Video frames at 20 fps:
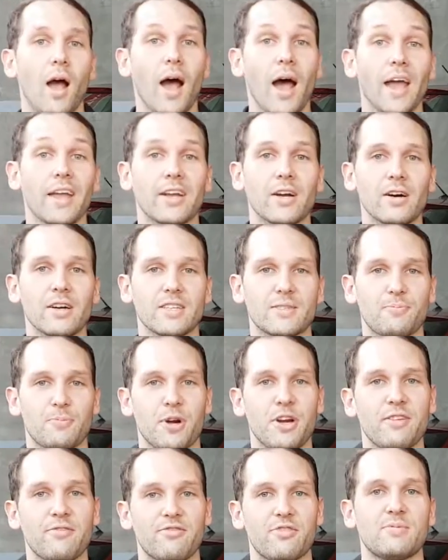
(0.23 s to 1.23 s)
Hey guys,
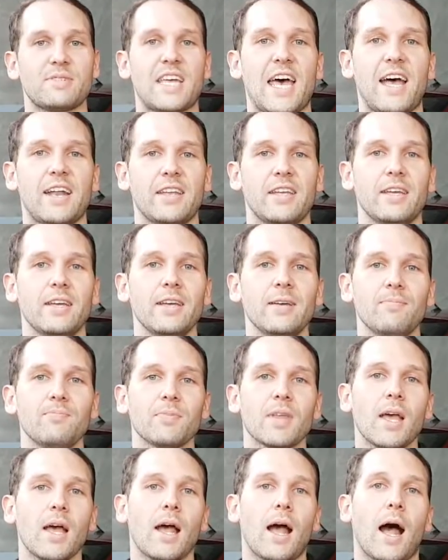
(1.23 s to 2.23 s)
Brendan from TAT here.
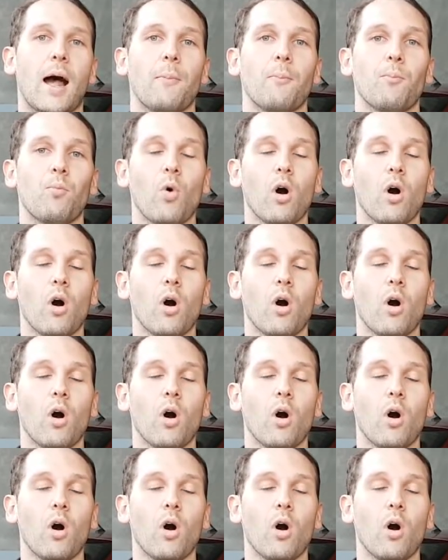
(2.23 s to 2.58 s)
Um,